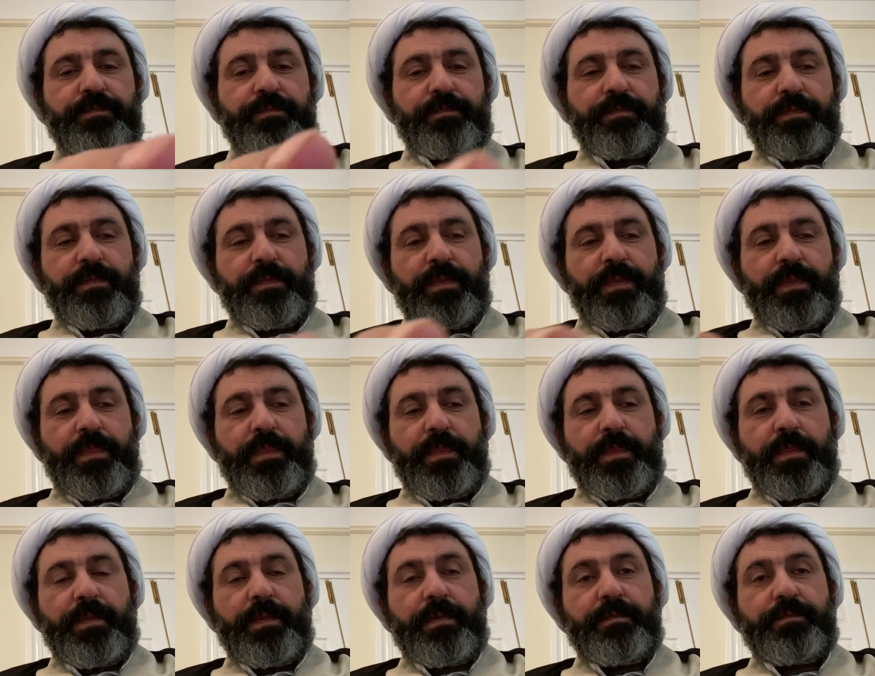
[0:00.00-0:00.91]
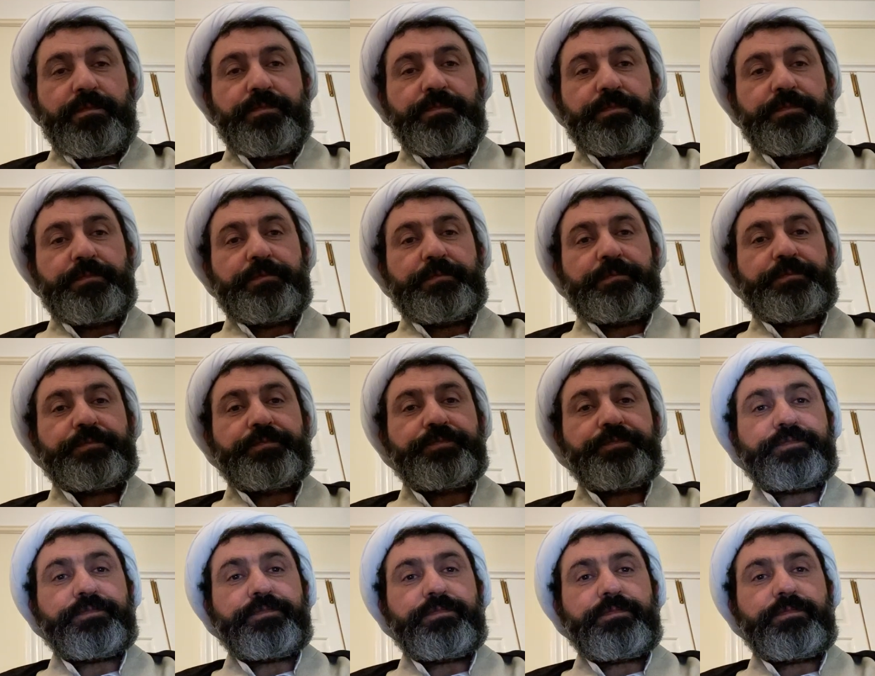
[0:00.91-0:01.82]

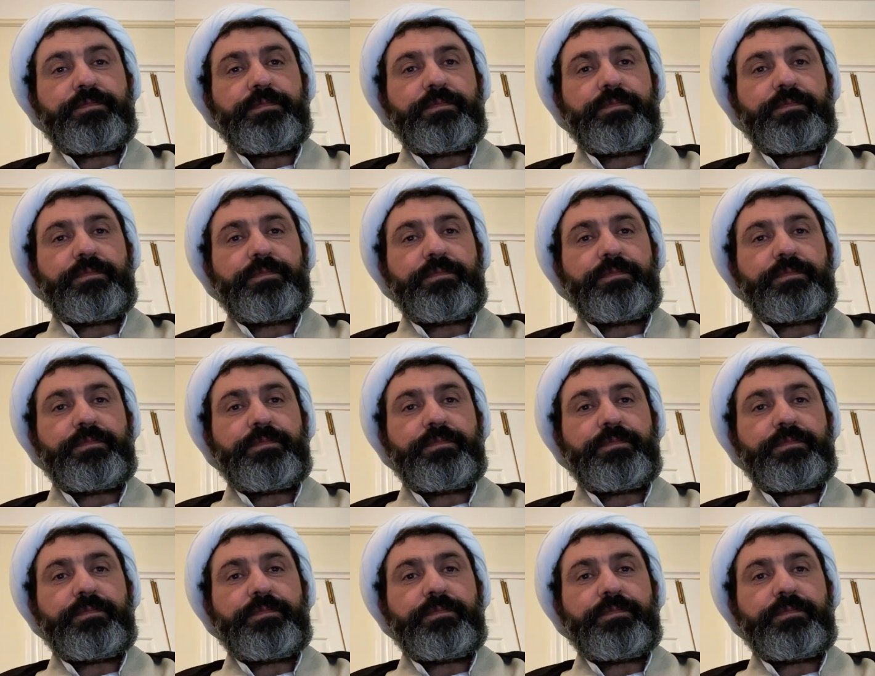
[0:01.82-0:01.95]
Nothing is said.